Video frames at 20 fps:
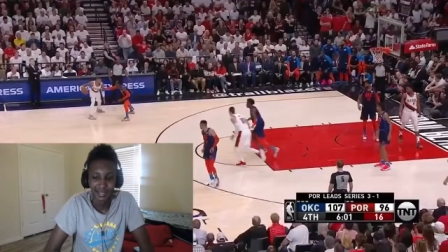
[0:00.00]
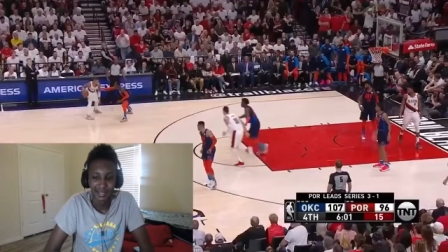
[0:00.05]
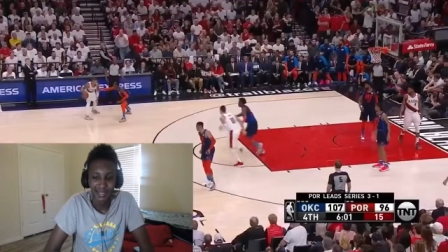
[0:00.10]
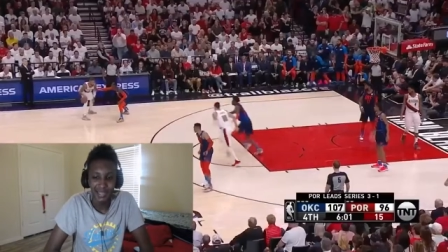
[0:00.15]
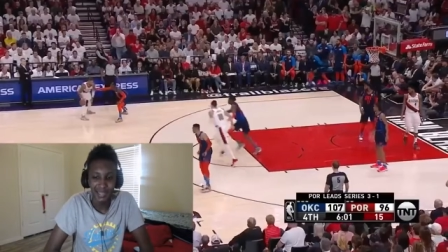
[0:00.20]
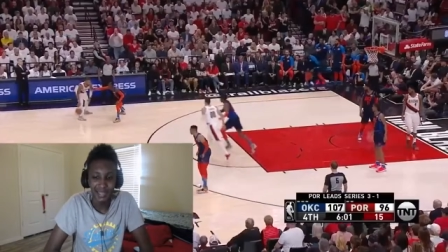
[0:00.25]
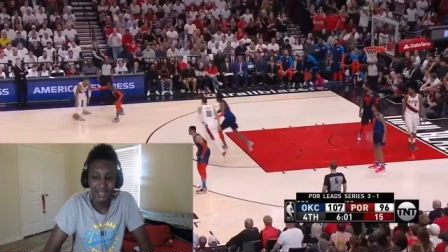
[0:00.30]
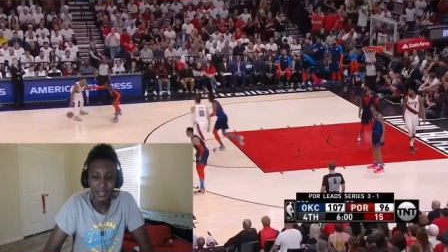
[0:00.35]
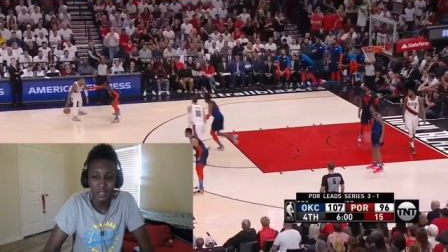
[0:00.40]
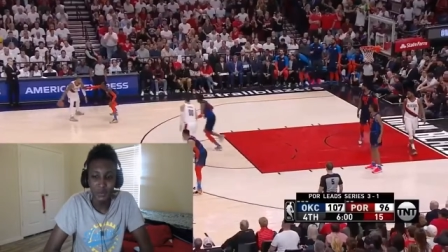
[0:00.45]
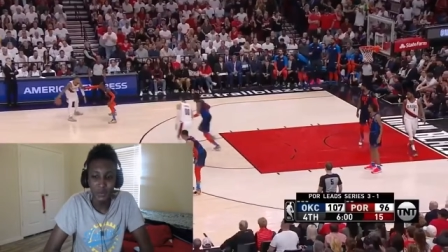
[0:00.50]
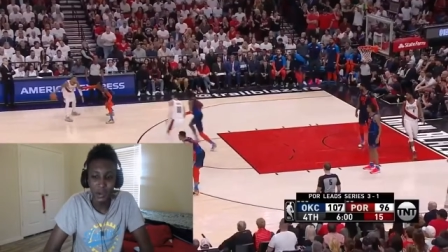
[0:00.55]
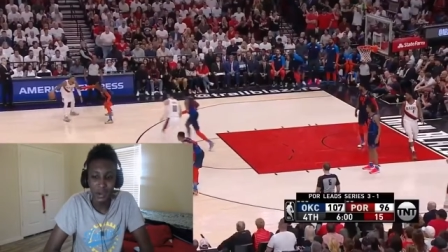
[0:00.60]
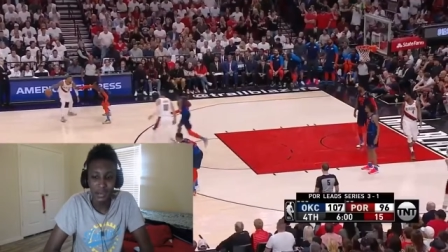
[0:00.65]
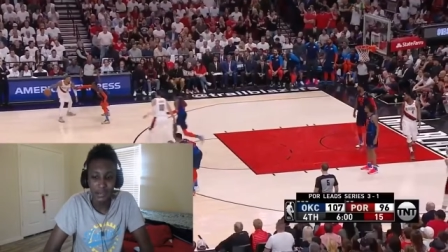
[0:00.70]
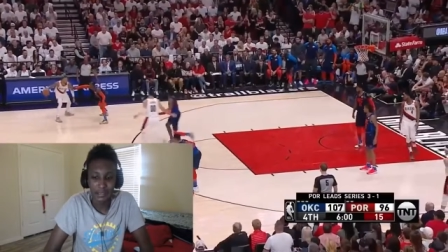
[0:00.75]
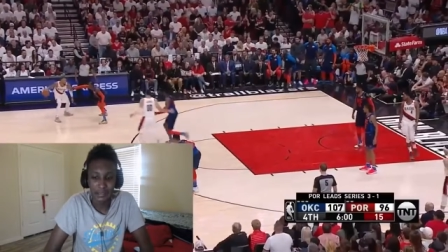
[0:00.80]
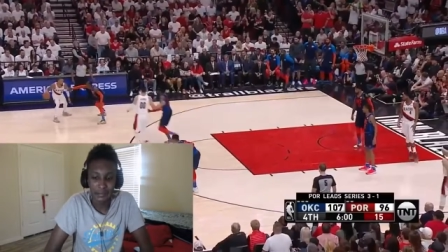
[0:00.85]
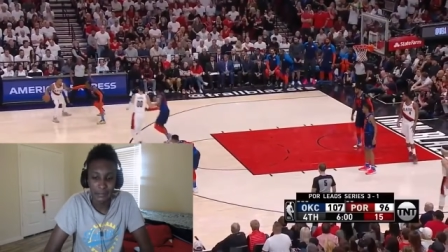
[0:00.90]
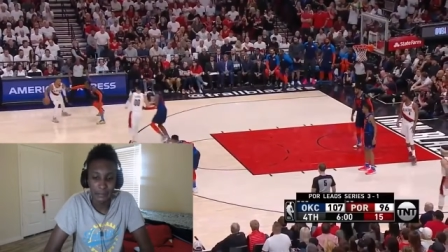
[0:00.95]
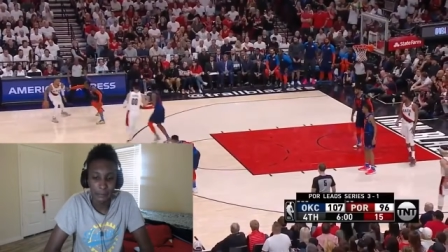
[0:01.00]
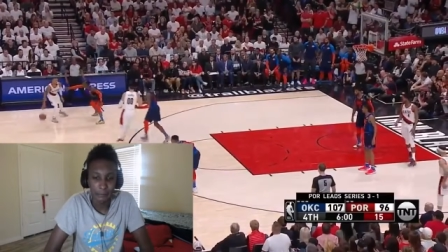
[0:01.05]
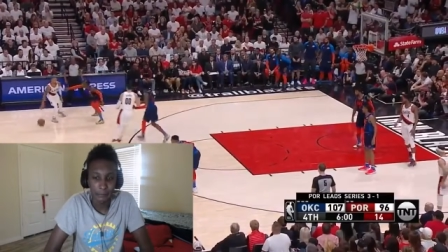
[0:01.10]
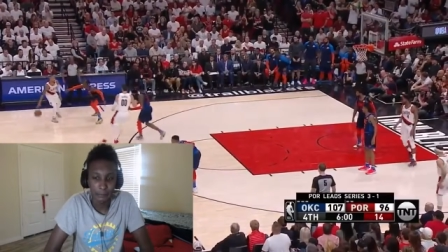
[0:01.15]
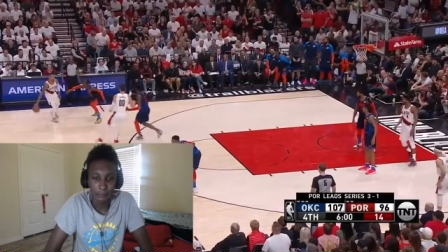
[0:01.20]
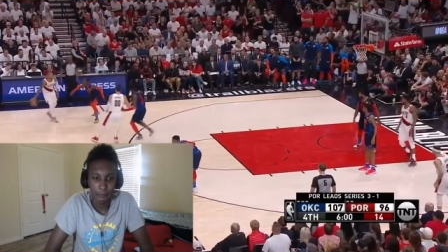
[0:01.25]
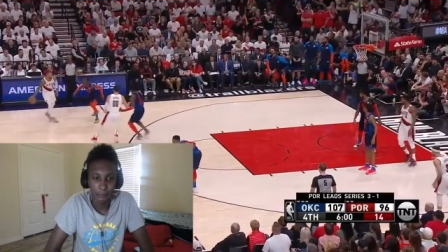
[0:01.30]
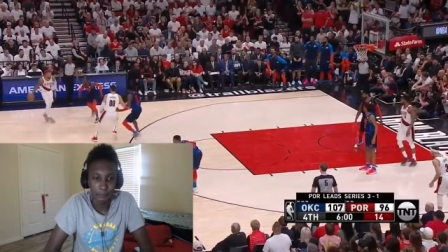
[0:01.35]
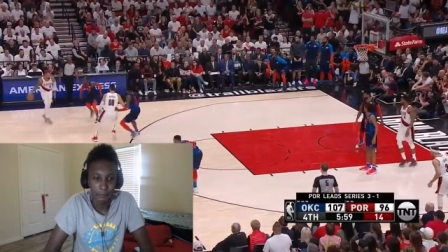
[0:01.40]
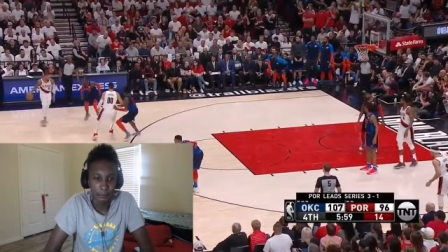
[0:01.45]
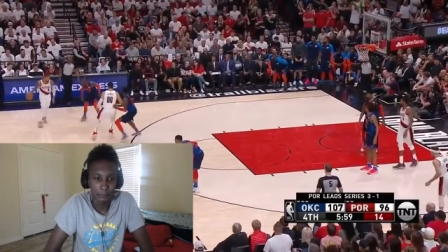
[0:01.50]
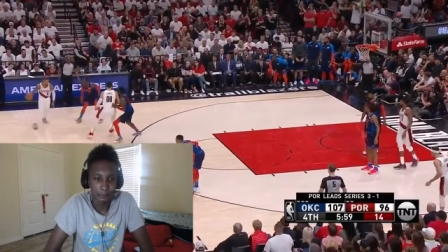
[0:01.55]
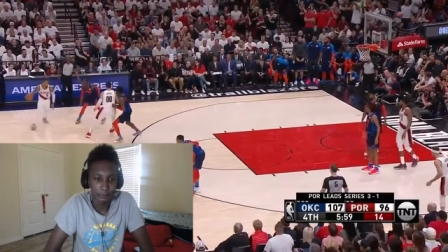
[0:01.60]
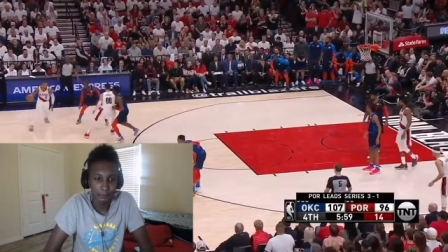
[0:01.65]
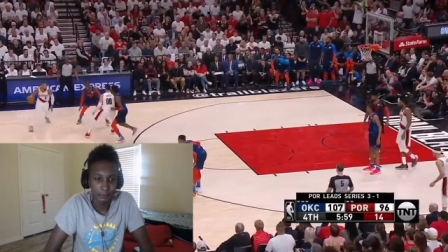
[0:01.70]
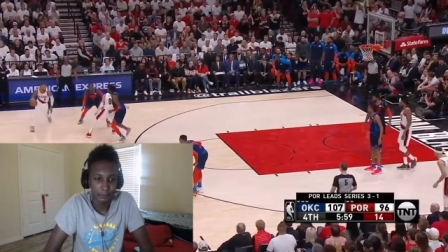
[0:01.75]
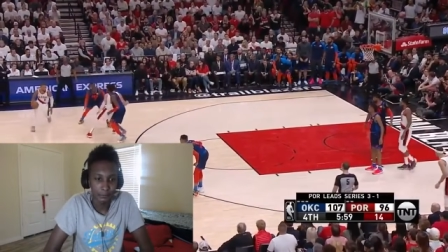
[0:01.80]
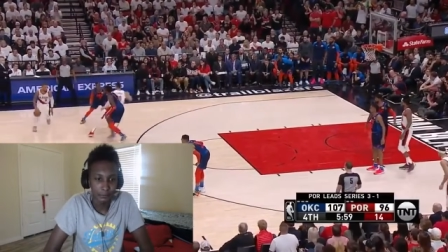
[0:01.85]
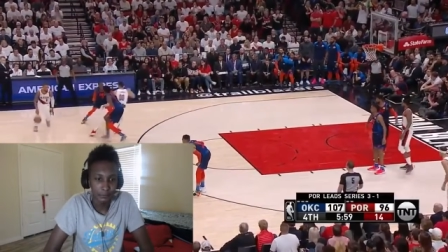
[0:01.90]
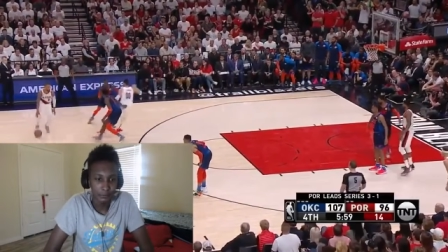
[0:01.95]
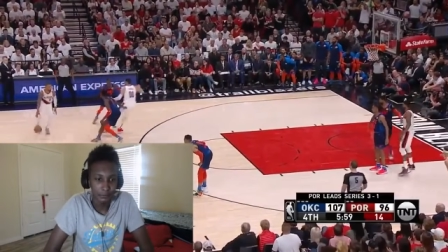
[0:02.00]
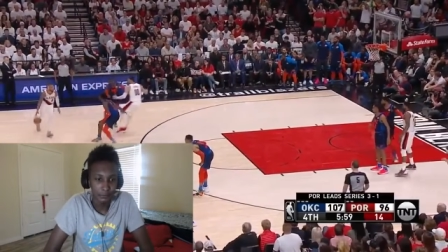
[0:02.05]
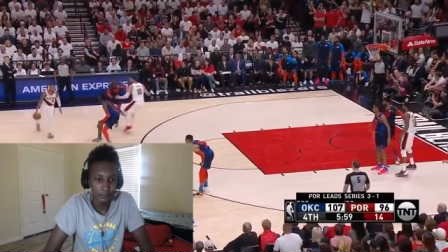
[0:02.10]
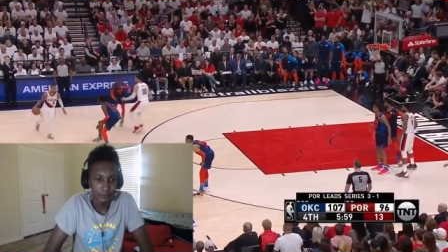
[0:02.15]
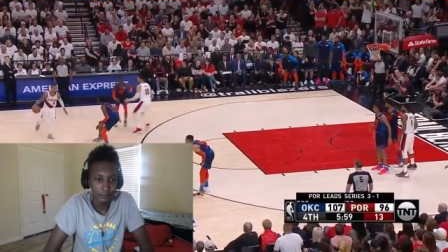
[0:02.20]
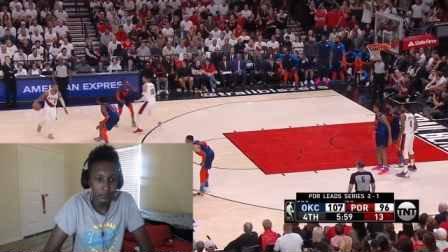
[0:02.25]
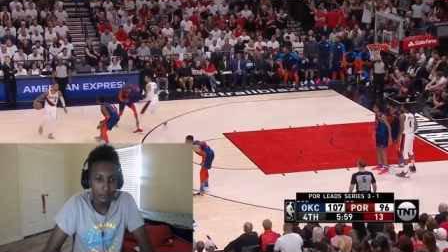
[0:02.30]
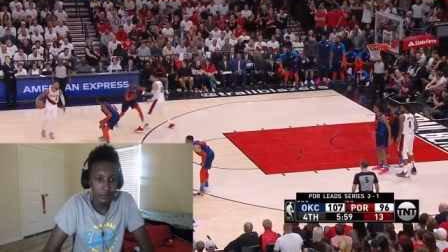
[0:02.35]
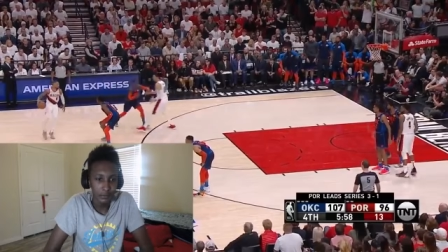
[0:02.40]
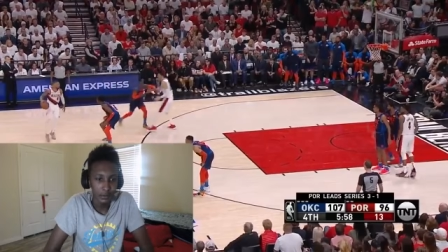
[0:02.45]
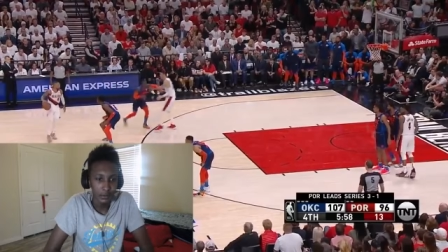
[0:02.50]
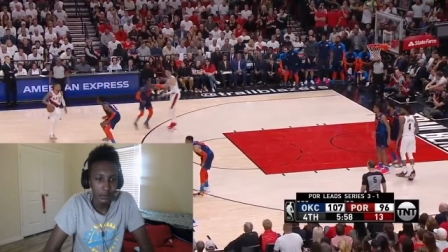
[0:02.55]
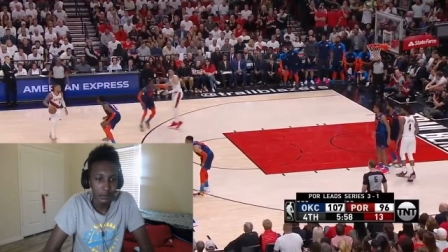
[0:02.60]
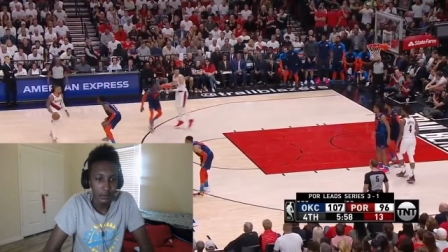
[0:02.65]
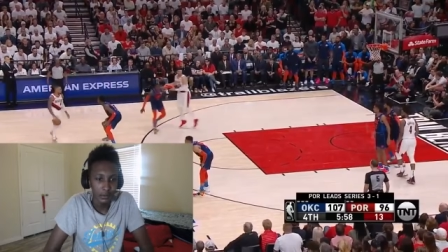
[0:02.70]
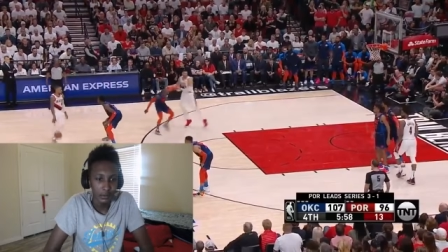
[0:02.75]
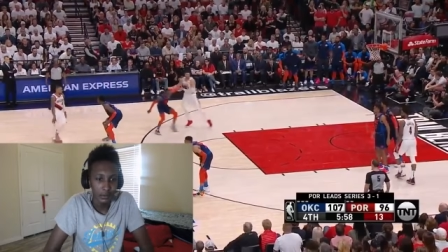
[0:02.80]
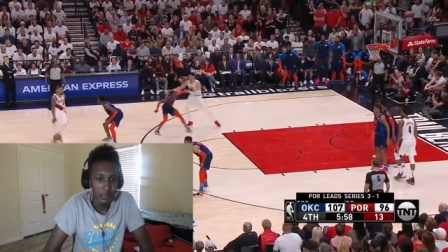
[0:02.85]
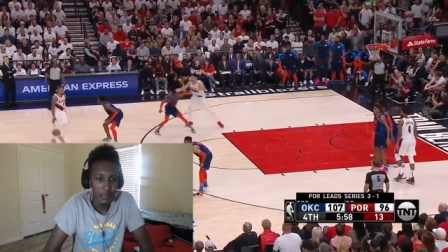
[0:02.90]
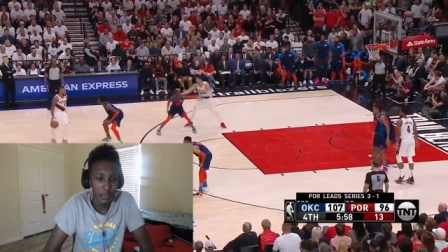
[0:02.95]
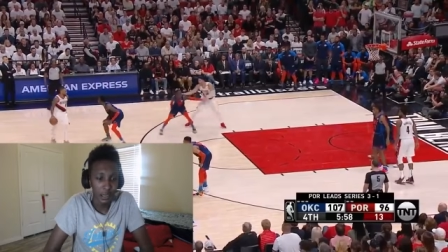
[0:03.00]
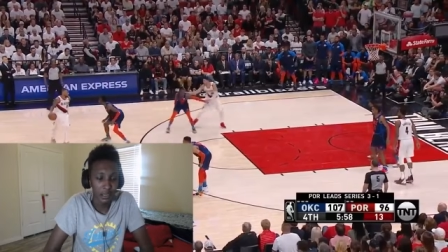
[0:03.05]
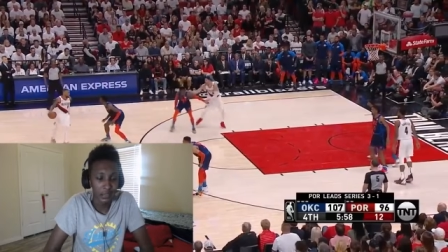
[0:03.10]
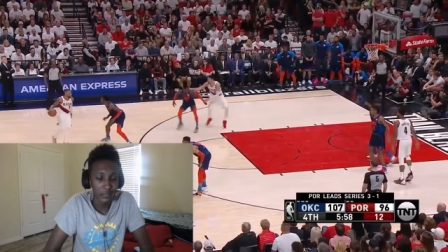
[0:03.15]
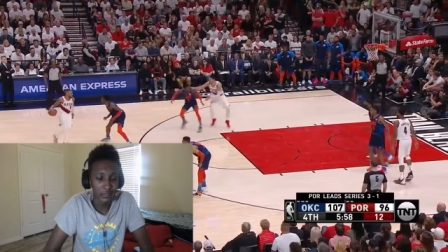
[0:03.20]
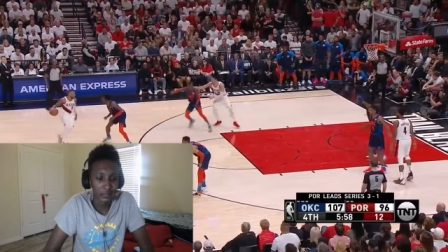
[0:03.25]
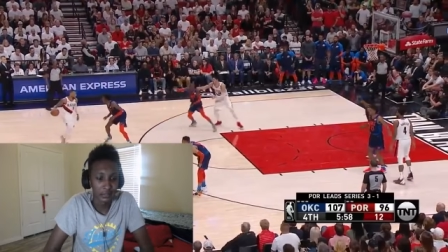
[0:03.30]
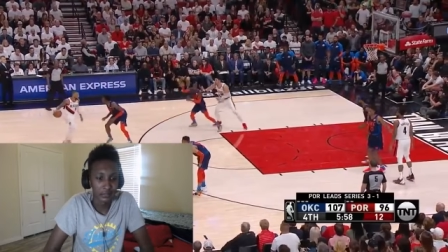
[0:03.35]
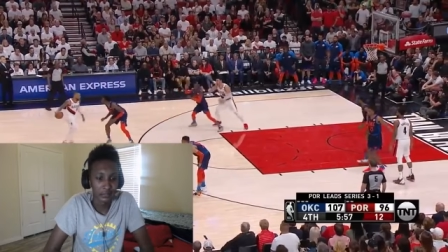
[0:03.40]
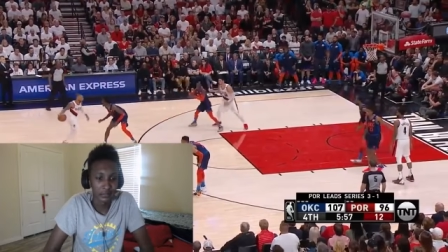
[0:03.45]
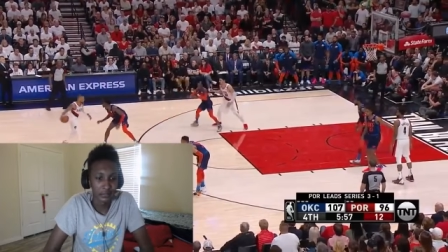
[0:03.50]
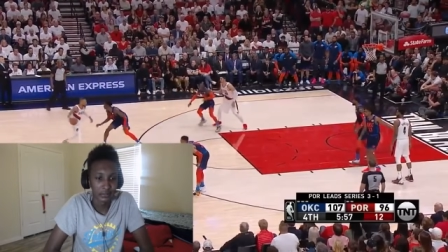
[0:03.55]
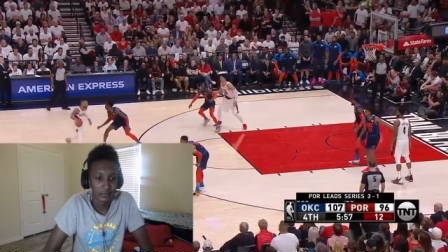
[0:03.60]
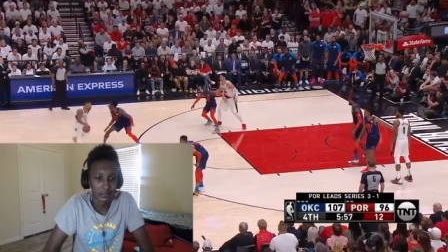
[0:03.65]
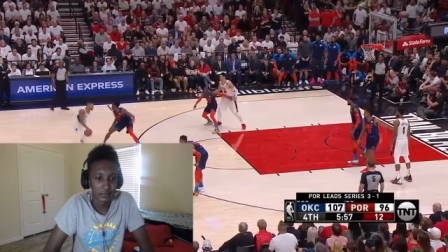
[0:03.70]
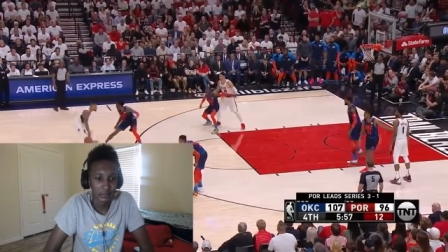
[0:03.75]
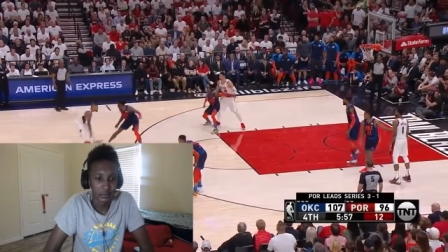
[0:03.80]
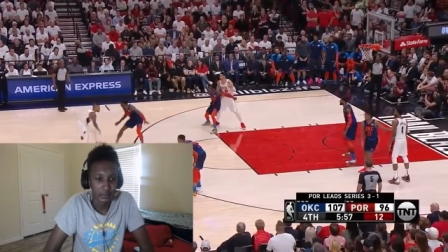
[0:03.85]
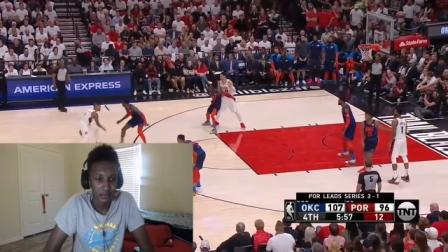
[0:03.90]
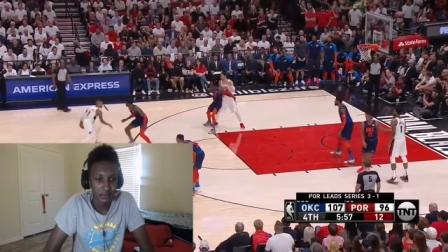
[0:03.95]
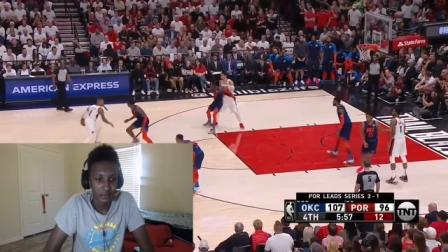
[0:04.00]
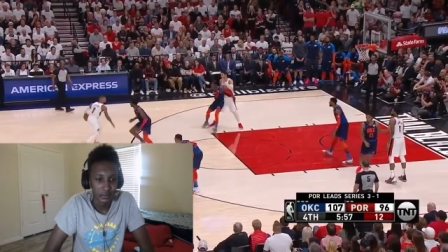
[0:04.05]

Easy work. His last four shots. He's sitting on 42 uh. points.